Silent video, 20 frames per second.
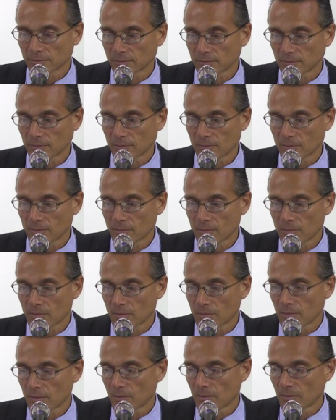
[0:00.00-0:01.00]

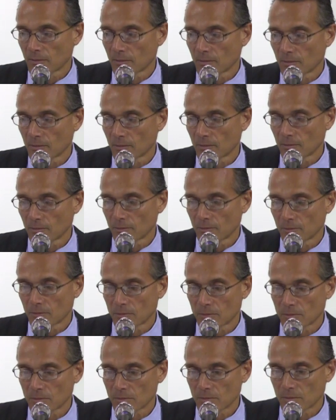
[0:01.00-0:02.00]

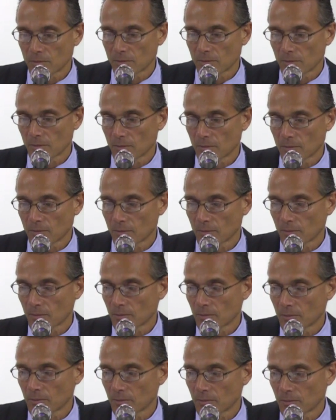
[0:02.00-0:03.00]

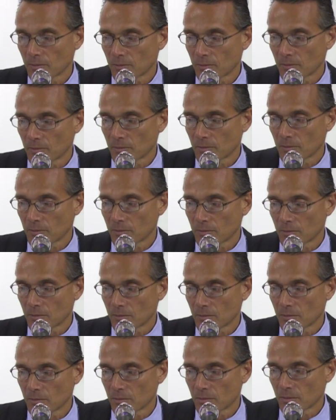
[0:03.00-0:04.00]

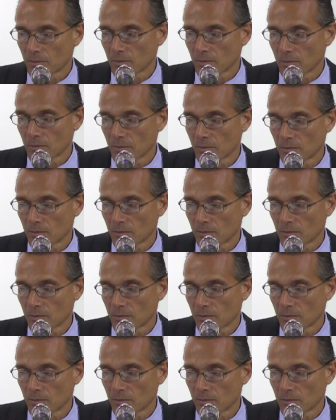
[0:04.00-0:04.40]
No words are spoken by the person on screen.